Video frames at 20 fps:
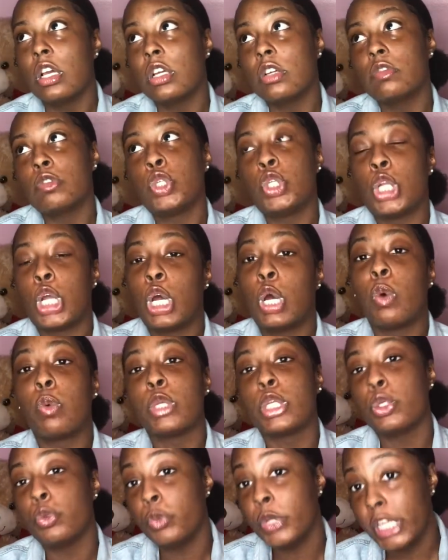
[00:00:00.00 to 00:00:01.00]
you know,
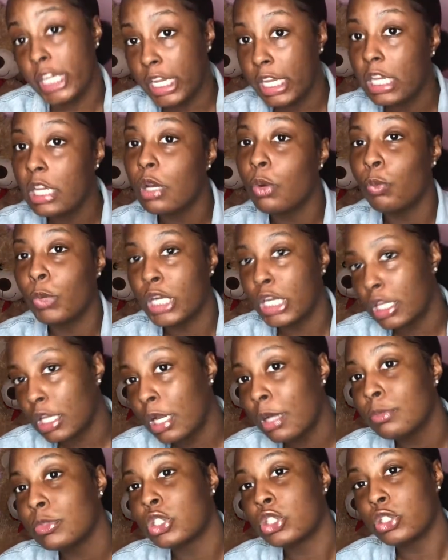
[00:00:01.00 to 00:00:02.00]
unique when it
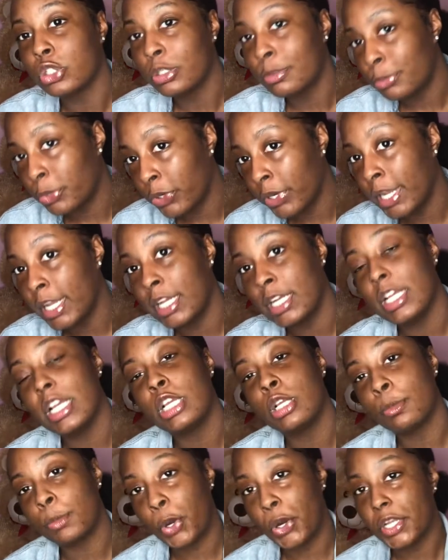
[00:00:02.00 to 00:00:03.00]
comes to your brand and
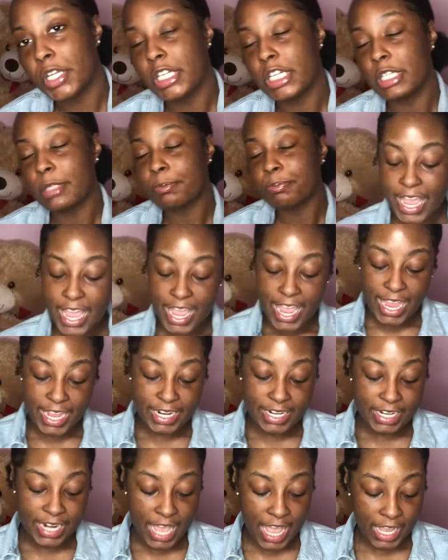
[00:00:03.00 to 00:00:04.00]
your marketing.
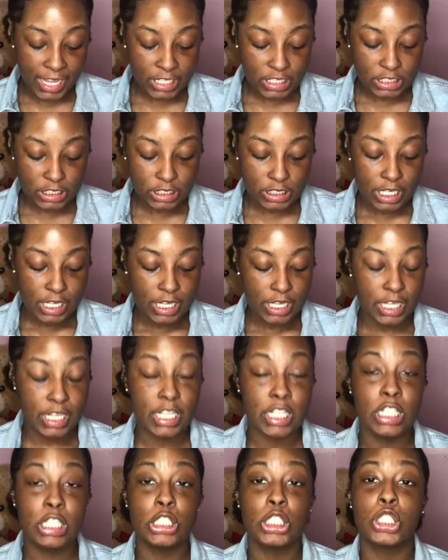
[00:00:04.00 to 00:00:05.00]
And next
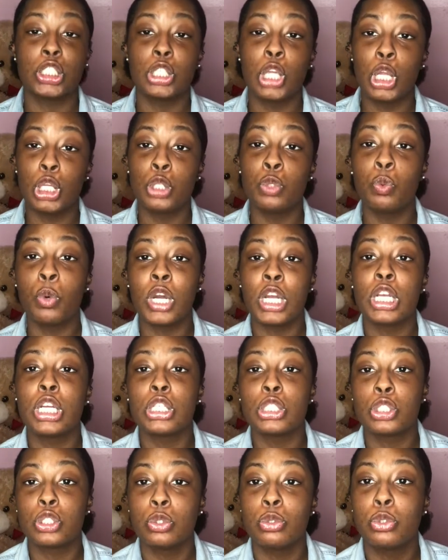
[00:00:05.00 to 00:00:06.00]
is you want
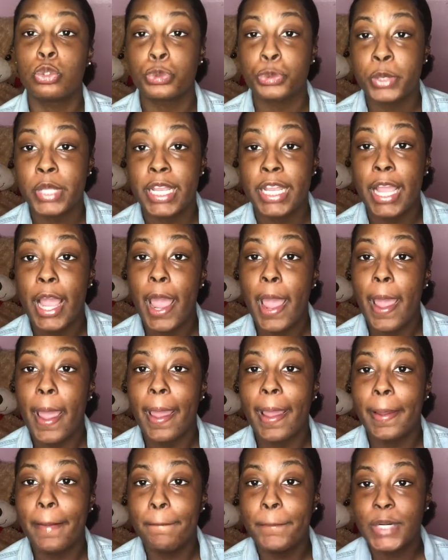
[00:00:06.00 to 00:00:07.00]
to create
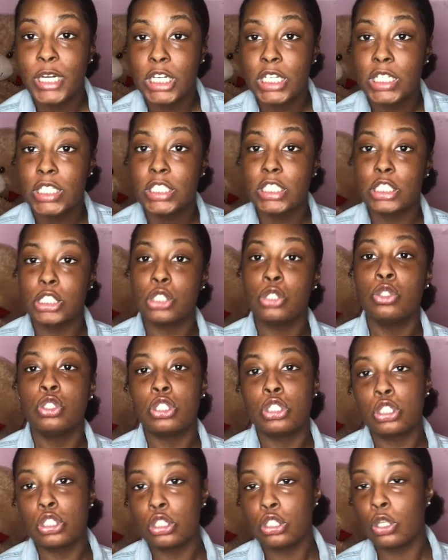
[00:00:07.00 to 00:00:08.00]
a buzz. You
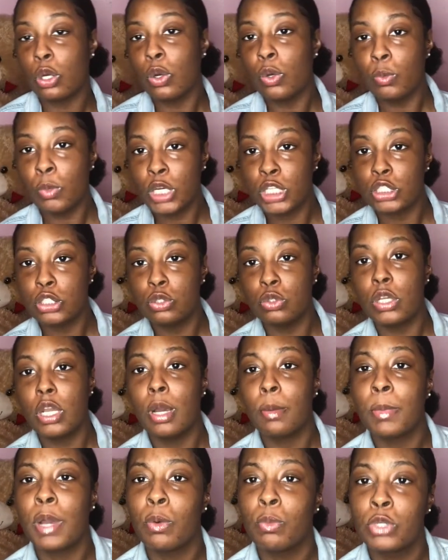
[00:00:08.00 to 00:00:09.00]
just don't want to
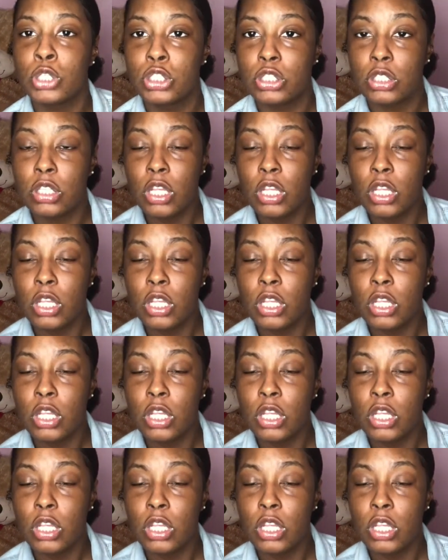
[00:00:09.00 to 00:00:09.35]
come out with,